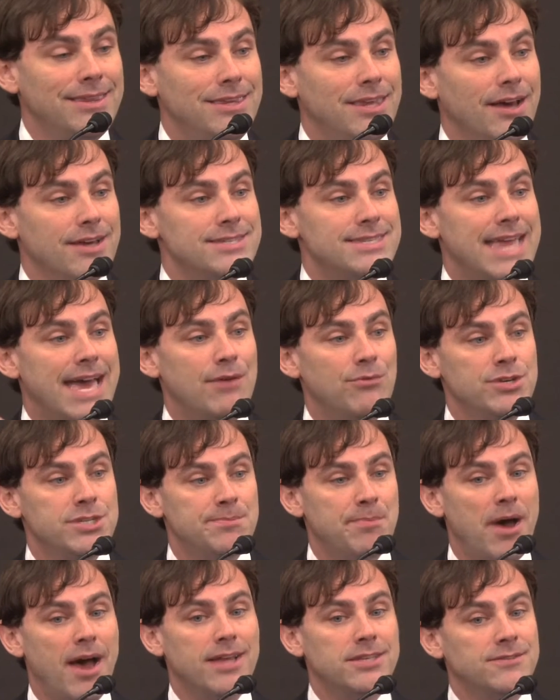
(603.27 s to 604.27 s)
does that
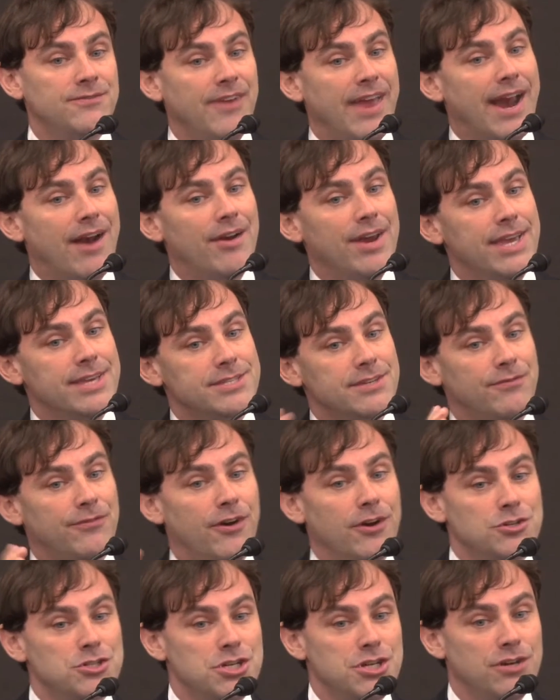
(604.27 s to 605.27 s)
response vary as a
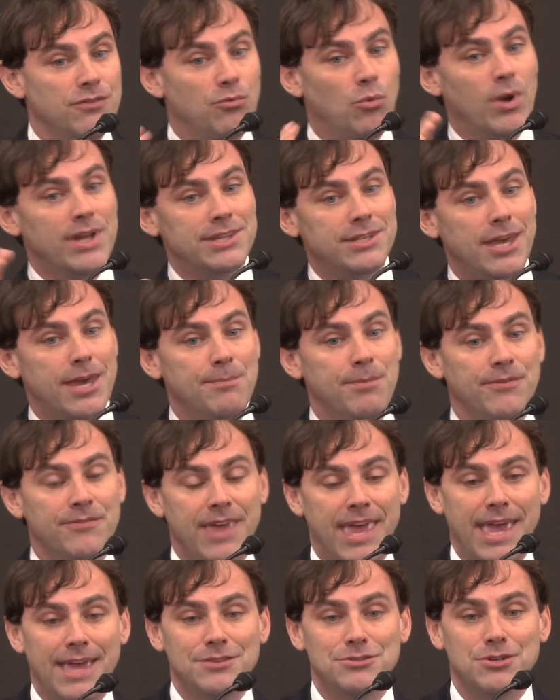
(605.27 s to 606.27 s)
function of what type of
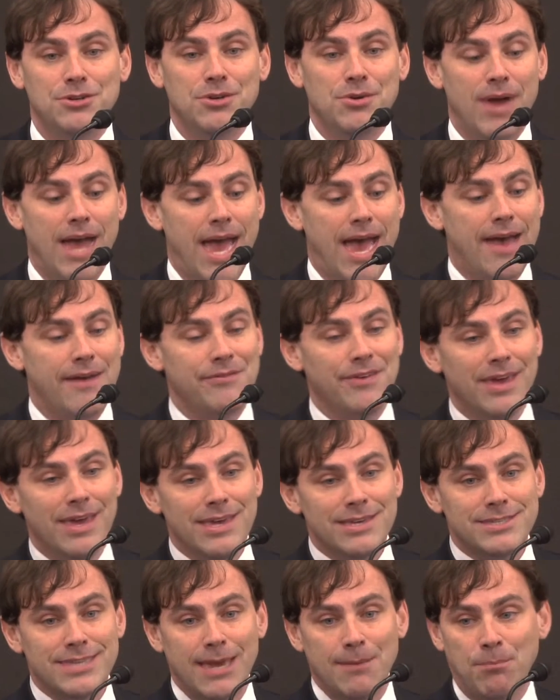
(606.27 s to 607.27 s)
cancer you have,
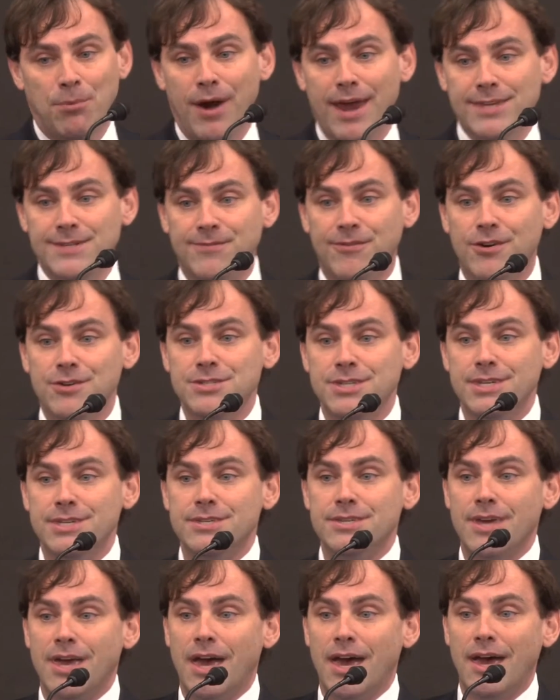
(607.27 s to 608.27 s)
say breast
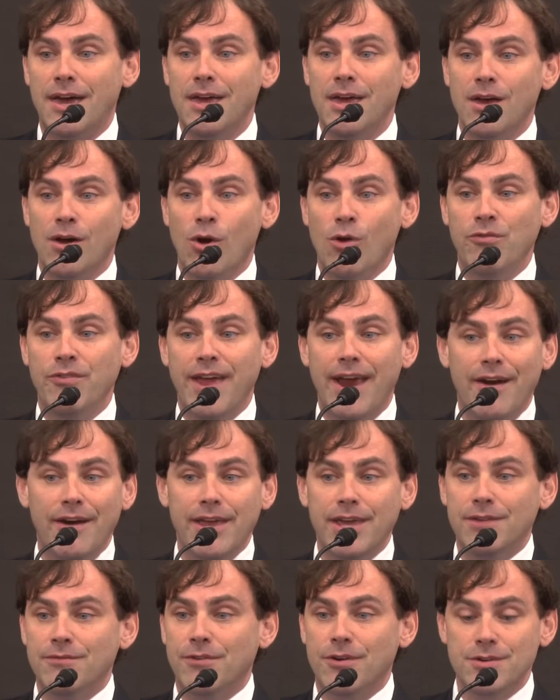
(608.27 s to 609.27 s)
versus
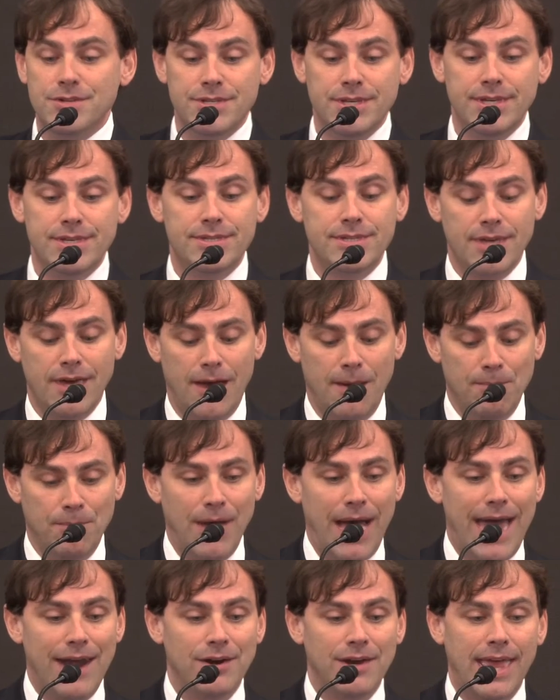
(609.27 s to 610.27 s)
ovarian versus
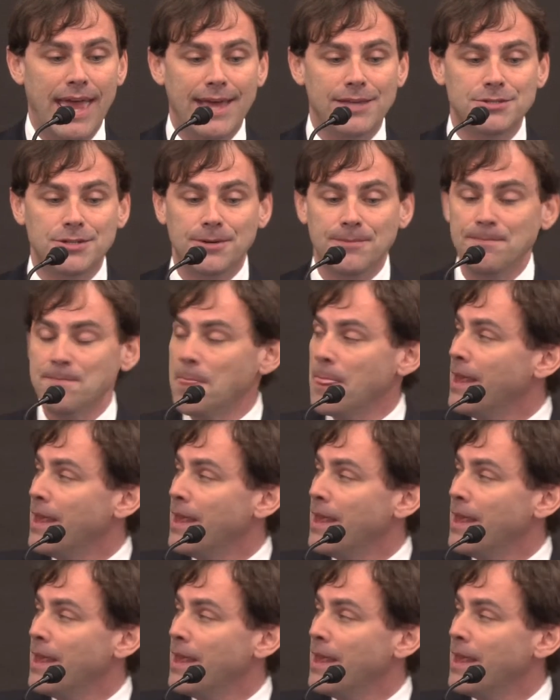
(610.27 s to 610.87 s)
bladder cancer?